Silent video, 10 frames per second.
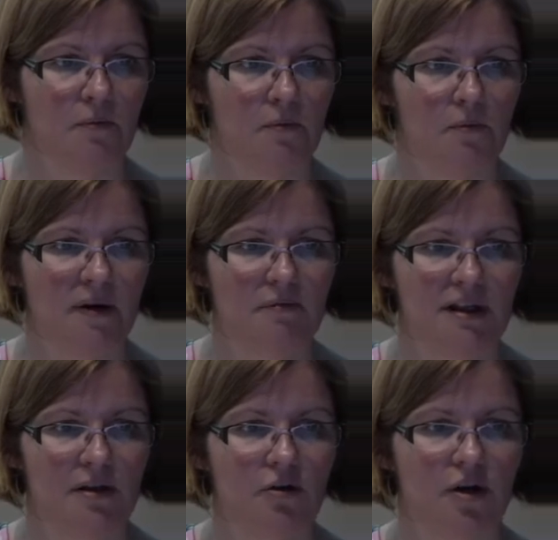when we
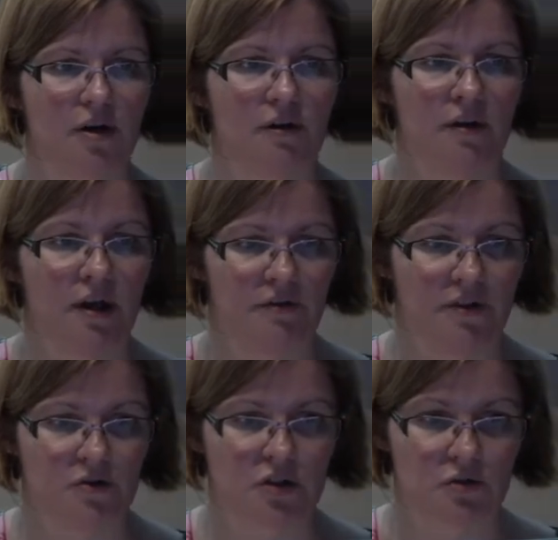look at
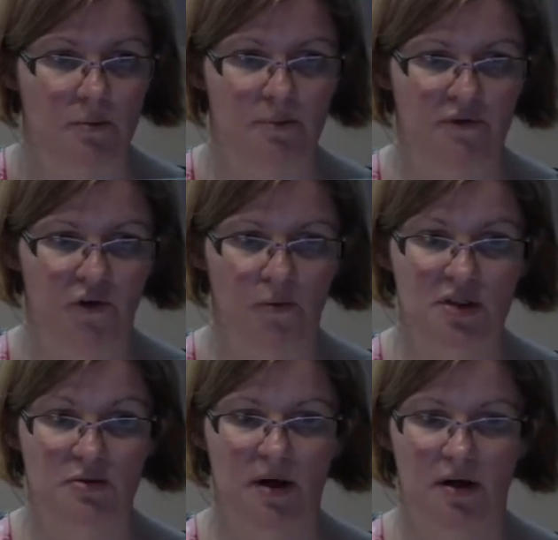those
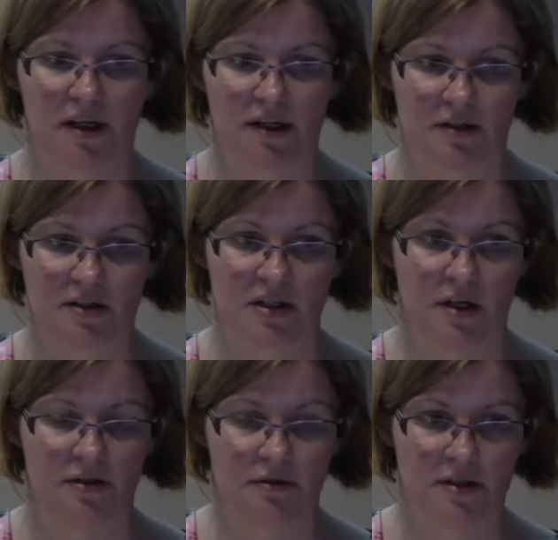performance markings,
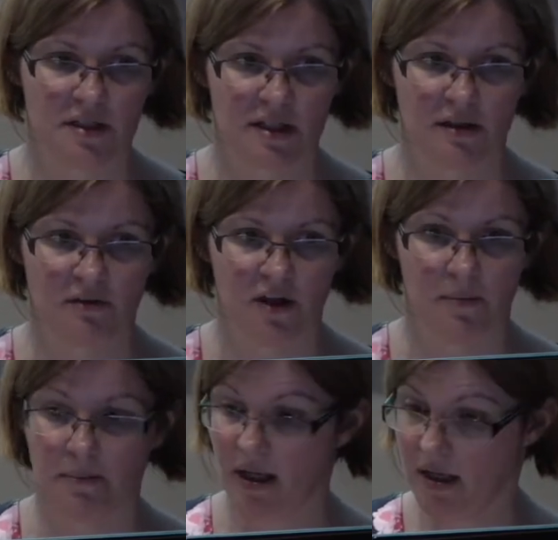you can see
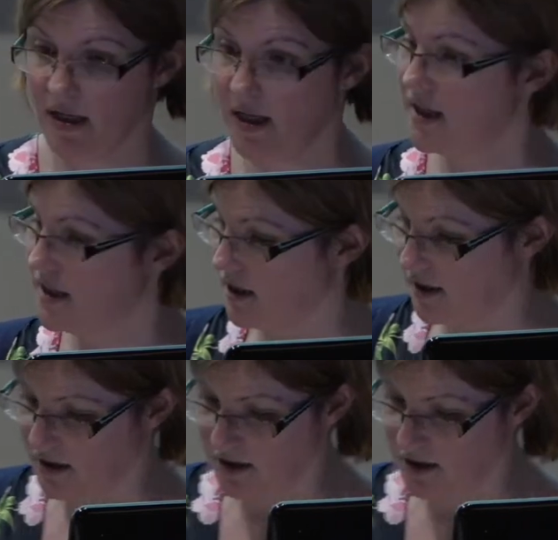them here.